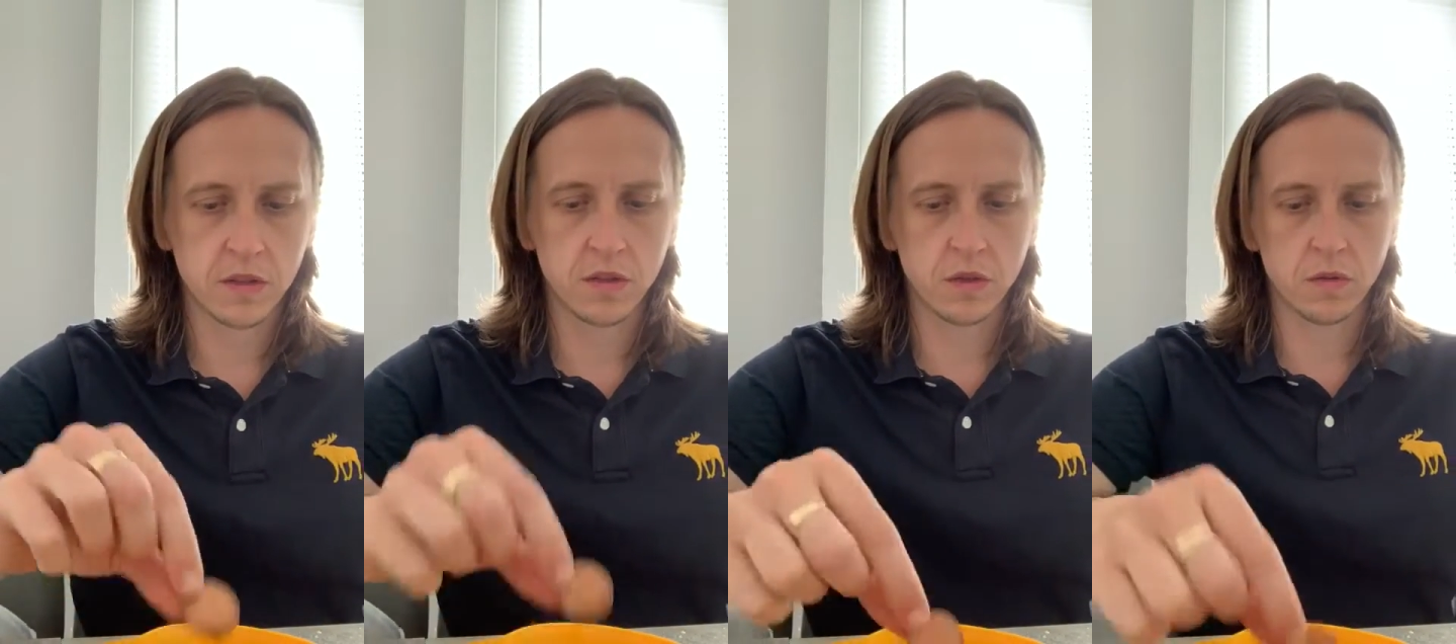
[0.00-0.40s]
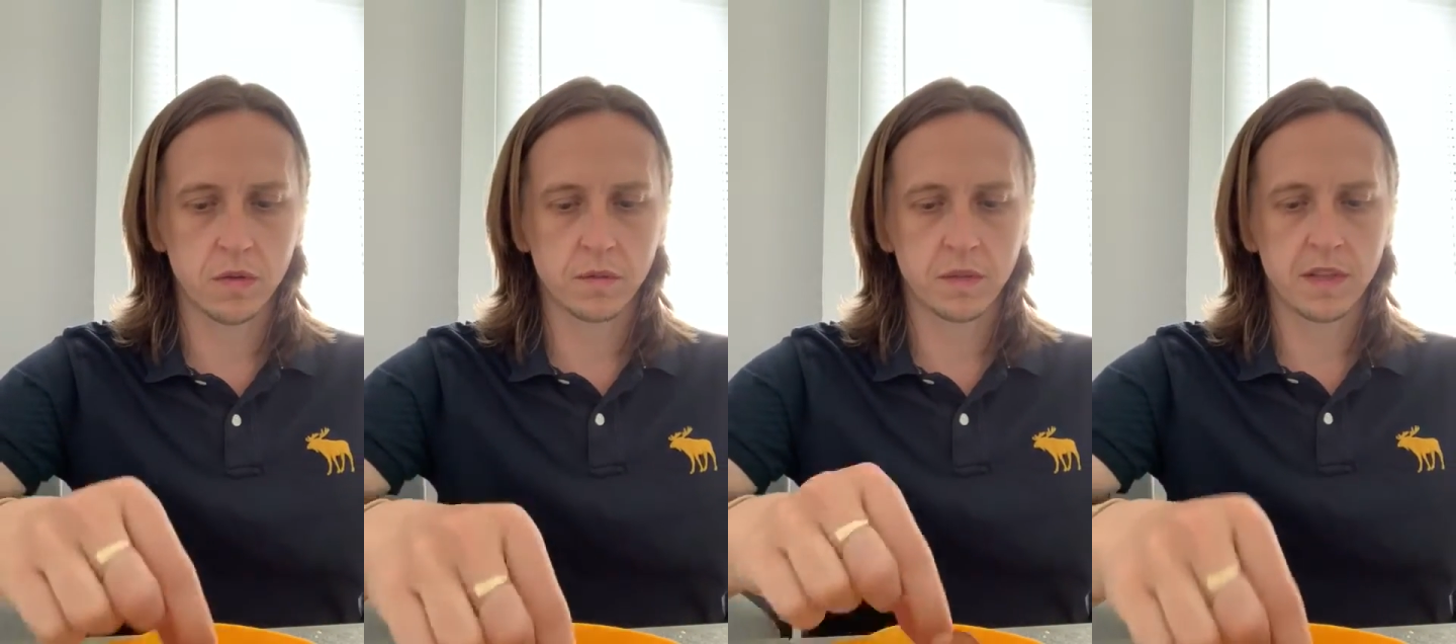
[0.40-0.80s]

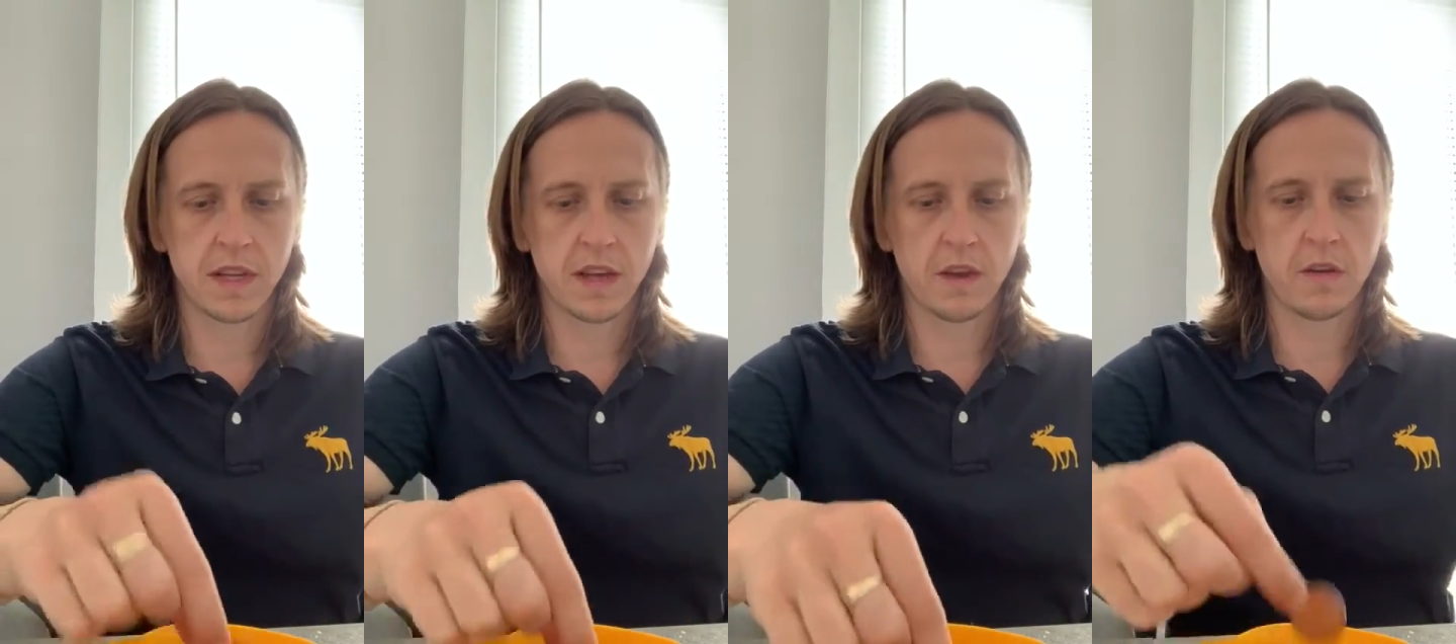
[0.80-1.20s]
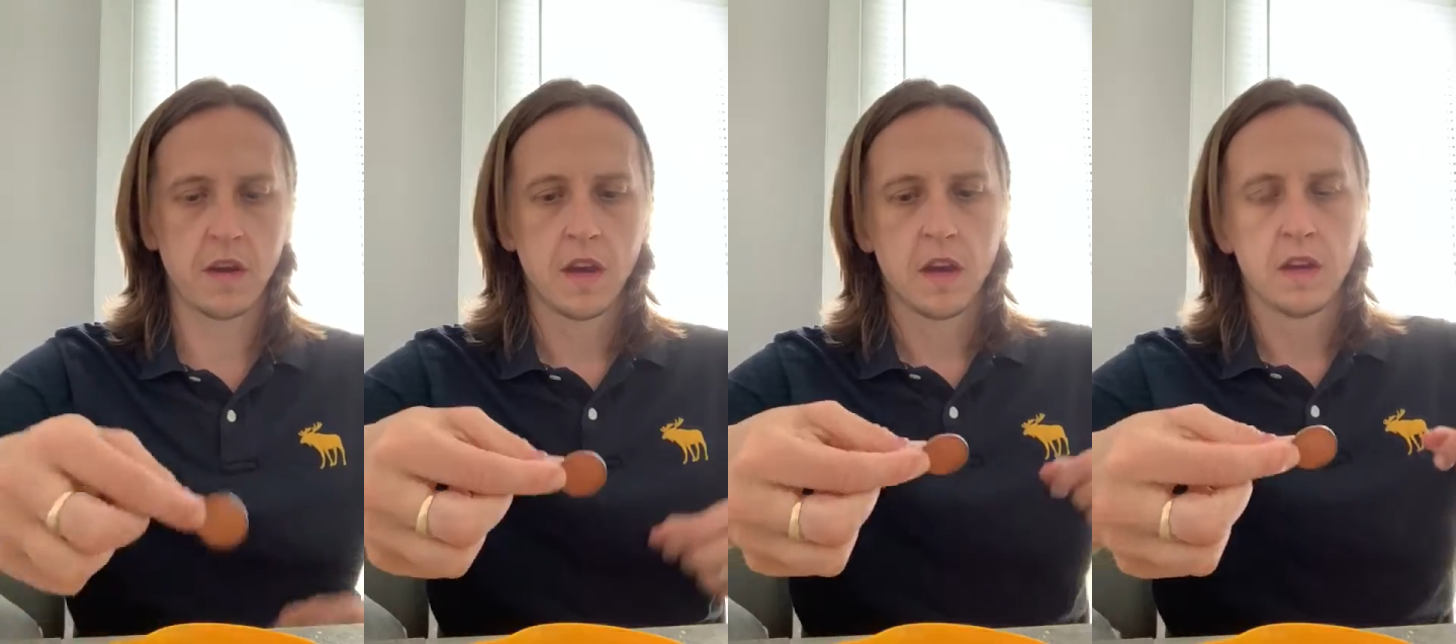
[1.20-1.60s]
So we'll take out
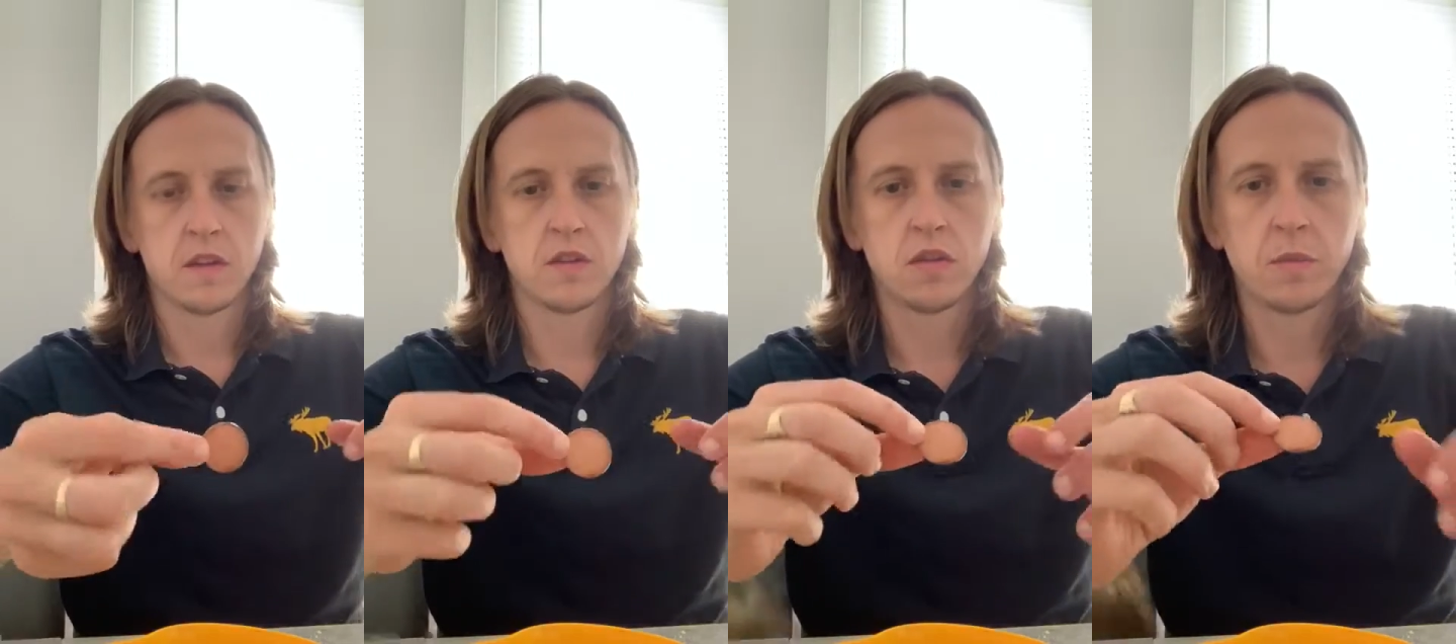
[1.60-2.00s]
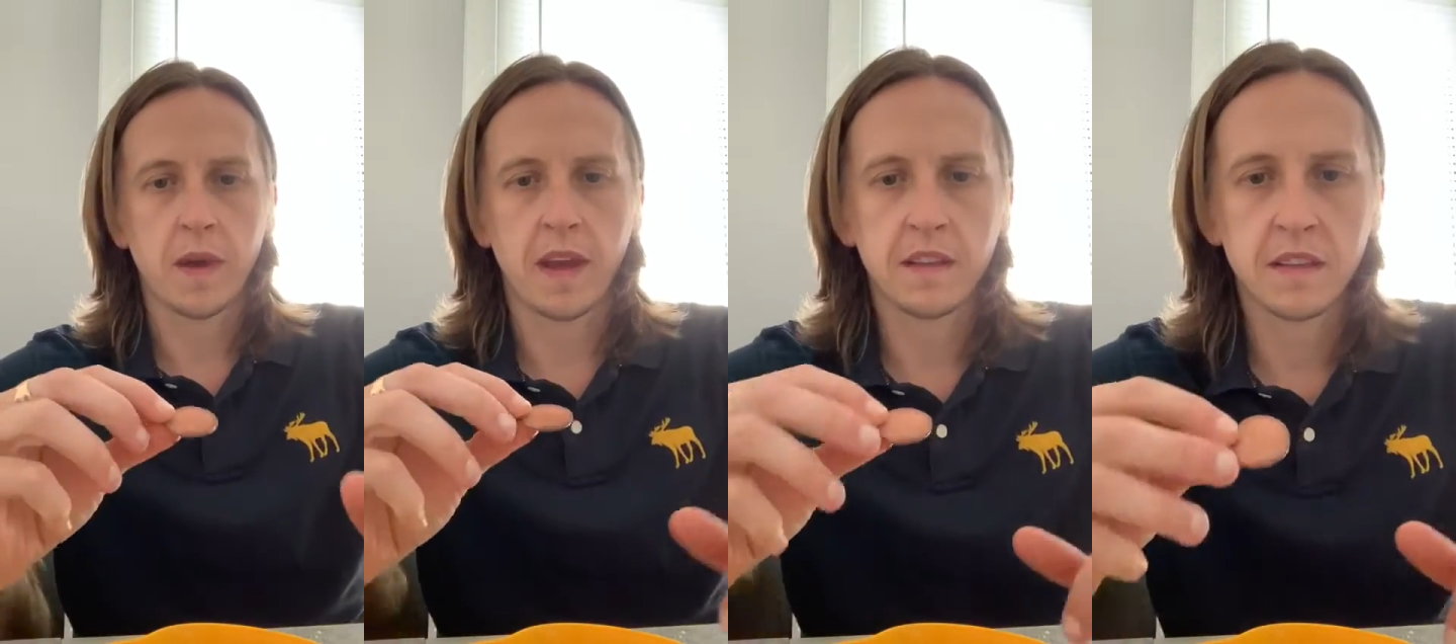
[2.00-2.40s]
the
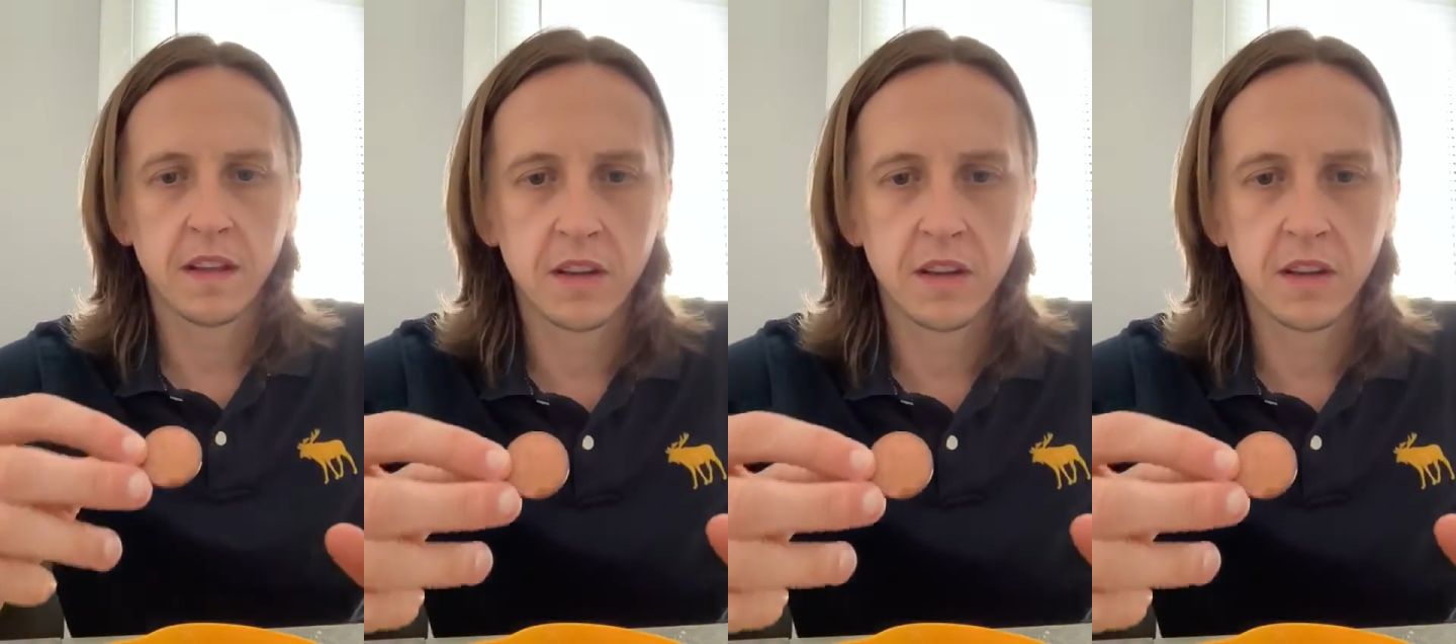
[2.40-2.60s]
2p.